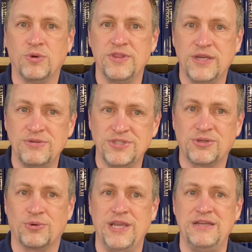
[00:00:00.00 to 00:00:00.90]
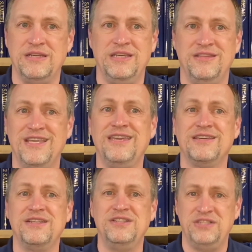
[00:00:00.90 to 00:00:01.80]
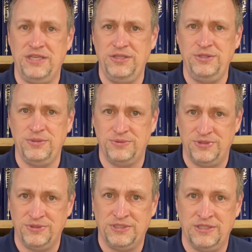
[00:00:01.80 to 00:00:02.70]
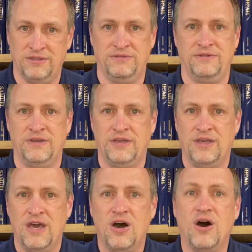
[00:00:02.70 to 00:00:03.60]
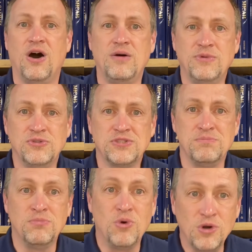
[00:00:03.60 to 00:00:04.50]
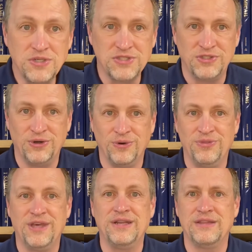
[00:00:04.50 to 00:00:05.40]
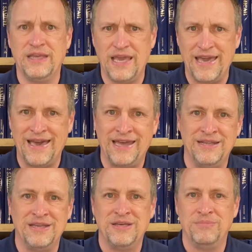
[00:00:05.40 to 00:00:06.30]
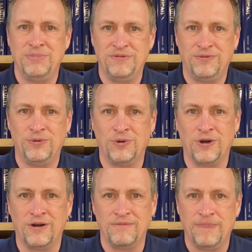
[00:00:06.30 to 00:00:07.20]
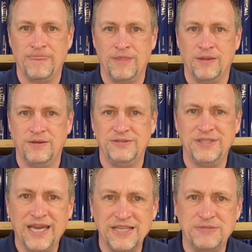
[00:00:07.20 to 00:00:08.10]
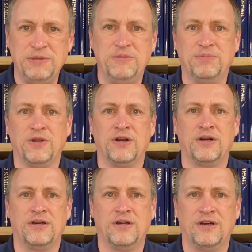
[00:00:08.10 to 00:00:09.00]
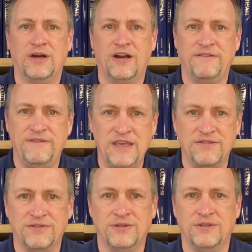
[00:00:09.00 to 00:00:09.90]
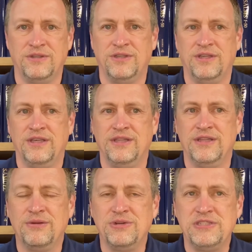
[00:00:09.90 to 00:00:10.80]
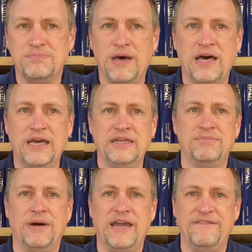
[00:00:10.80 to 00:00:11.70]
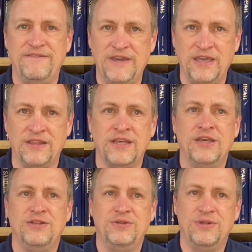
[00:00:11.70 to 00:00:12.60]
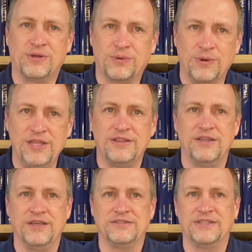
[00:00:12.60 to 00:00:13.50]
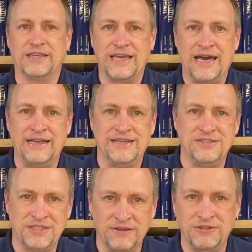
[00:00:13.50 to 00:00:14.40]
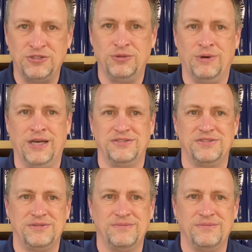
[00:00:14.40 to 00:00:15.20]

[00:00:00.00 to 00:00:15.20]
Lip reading: there was a great need. They continue to give, almost more so than they had before. See, God's people are faithful. They respond by faith to the great things that God has given to us.